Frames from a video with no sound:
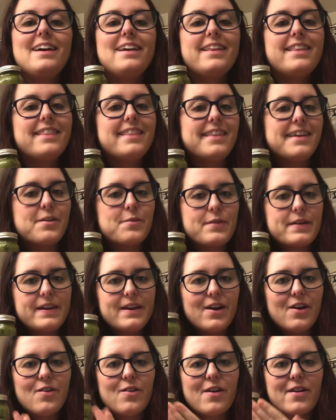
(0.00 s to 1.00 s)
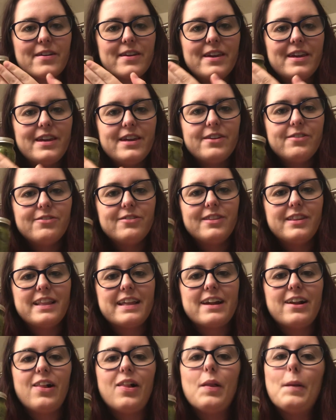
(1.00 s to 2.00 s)
There we go, our cute
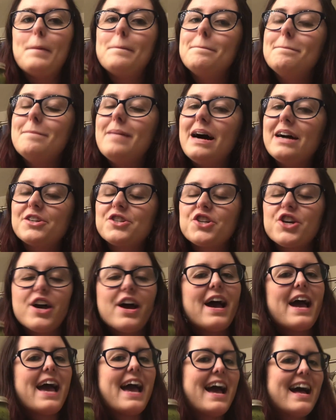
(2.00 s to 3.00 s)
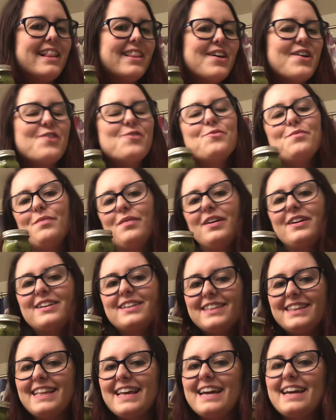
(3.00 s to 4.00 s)
little matcha aloe
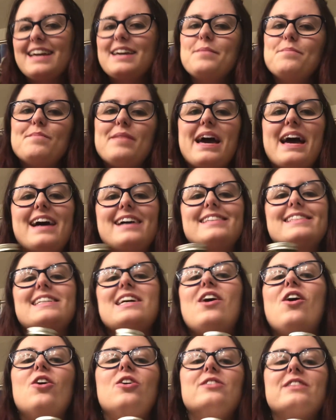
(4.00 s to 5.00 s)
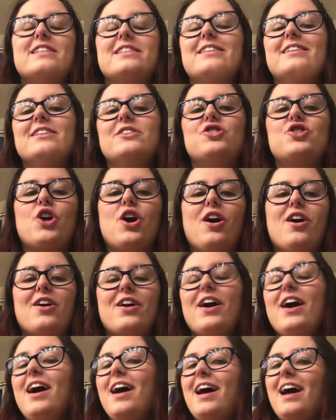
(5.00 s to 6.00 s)
clay mask all in this little
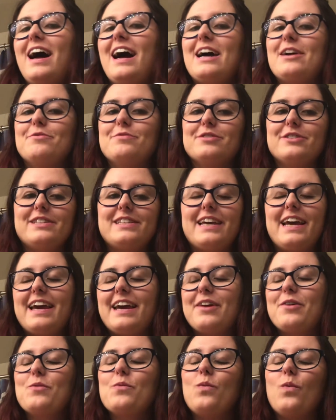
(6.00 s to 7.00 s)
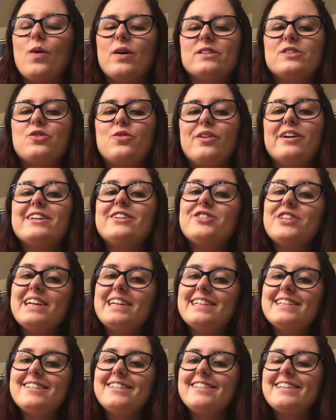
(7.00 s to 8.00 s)
jar. I will say it was quite a
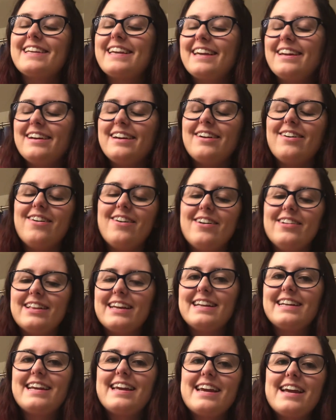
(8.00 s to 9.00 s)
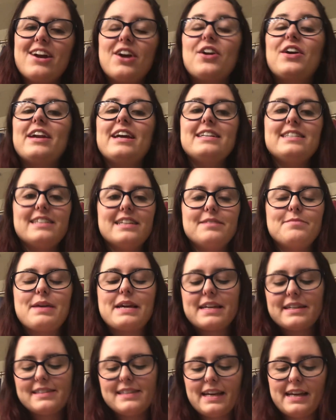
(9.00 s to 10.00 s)
challenge to get it all in here, and I did
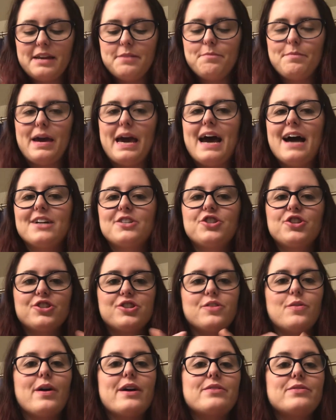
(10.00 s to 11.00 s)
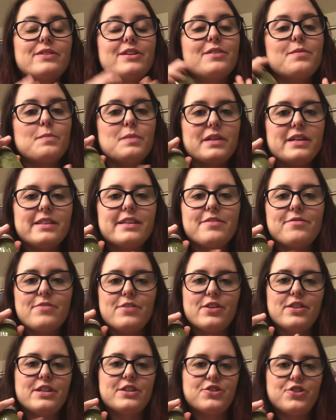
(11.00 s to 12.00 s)
make a second batch so I would completely
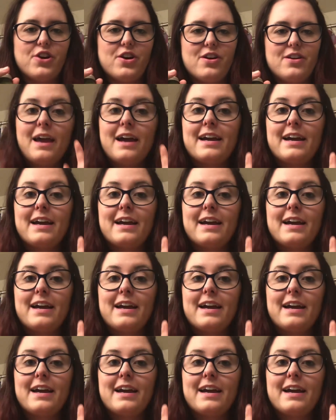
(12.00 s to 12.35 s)
fill the jar.